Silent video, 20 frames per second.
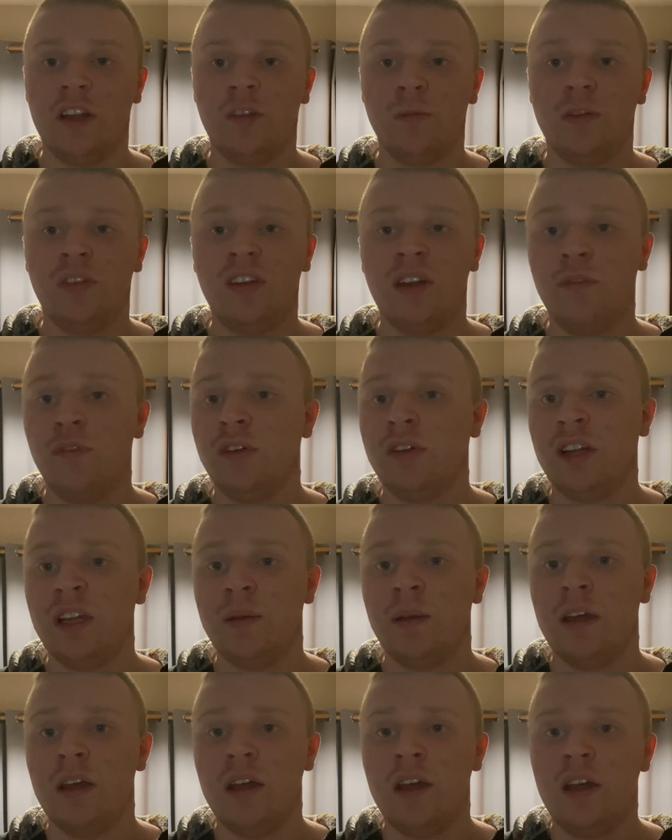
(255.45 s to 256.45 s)

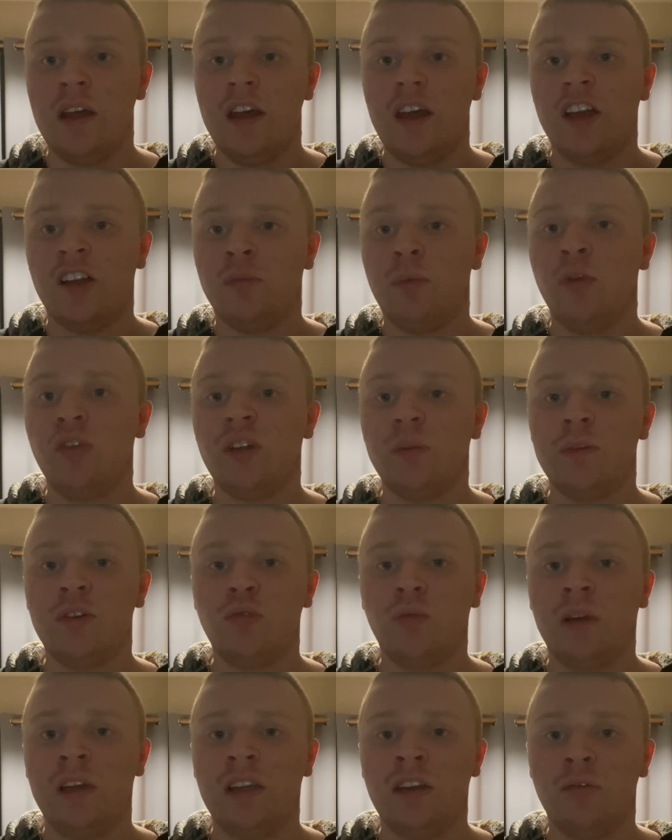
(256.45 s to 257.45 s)
Specifically, it's mostly
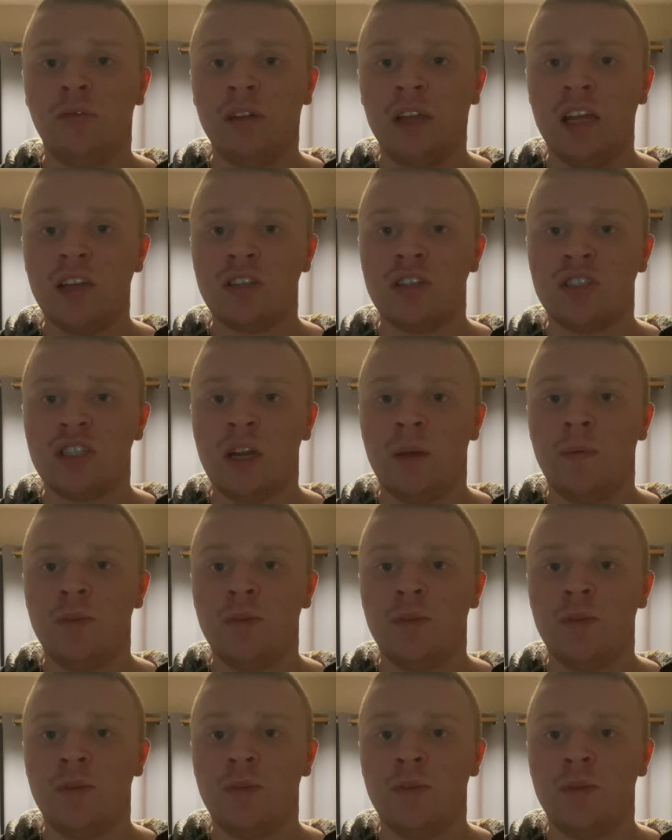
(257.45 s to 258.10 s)
between the relationship